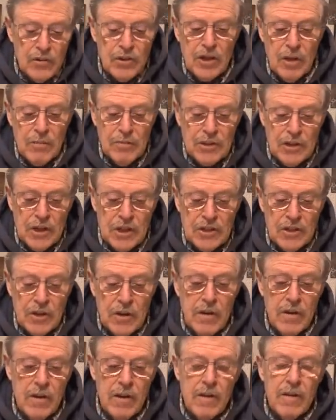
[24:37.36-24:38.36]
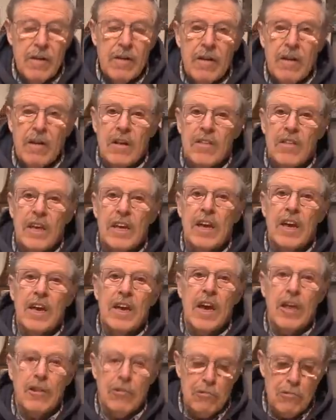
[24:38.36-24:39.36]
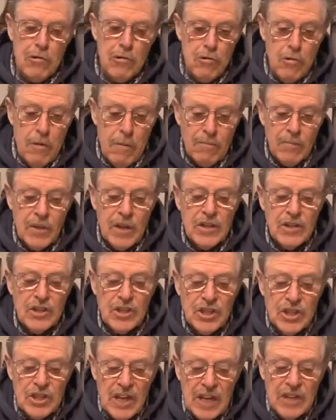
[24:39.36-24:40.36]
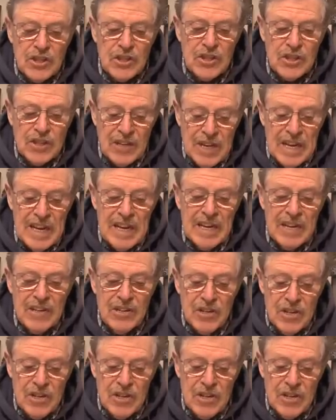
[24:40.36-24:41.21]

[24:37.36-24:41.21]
the summer season, they can get through 16